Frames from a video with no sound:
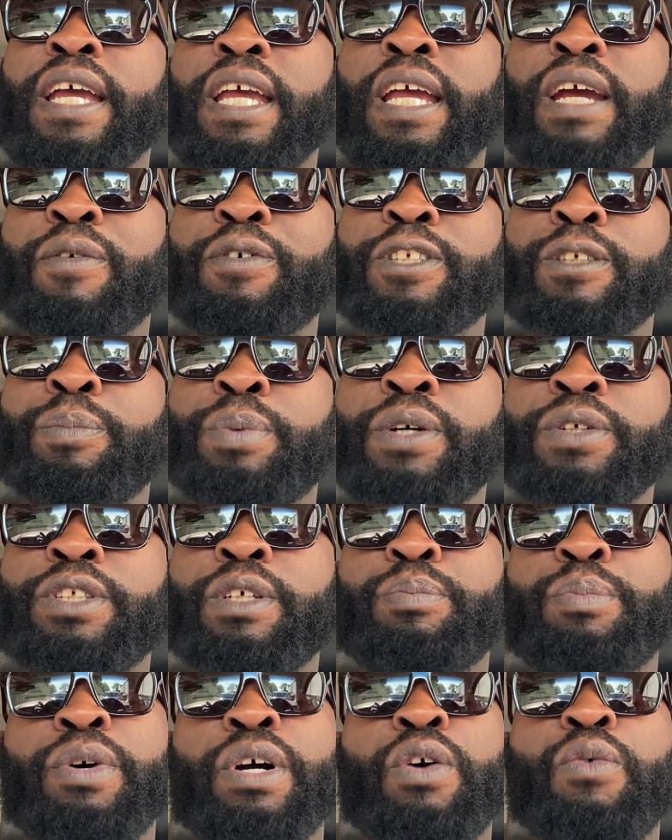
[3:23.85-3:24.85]
it was built
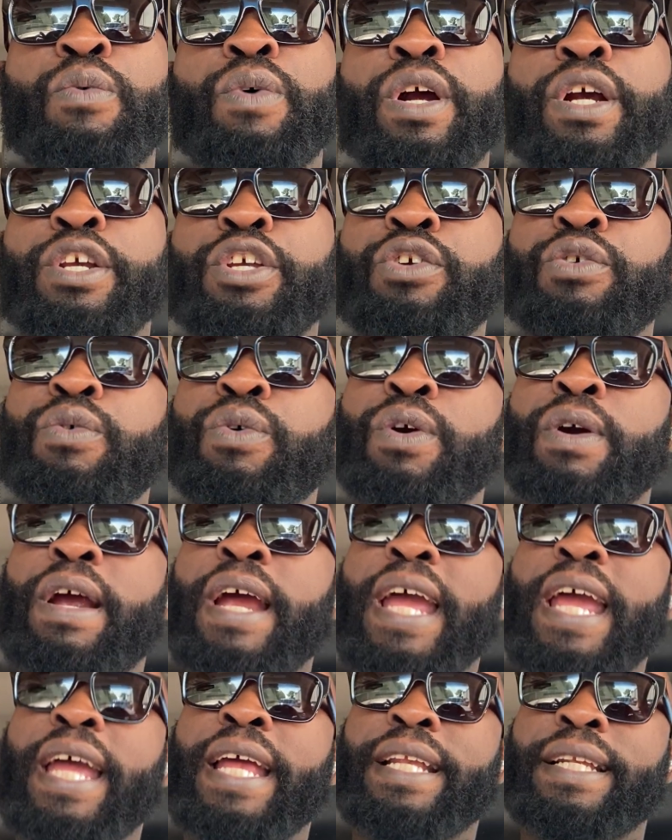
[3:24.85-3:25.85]
upon where you were
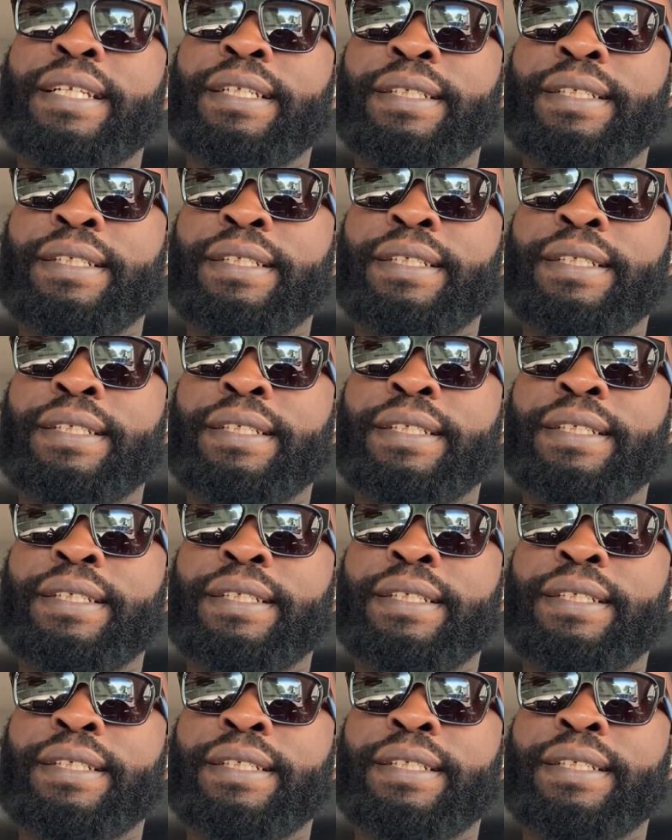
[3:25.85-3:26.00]
at.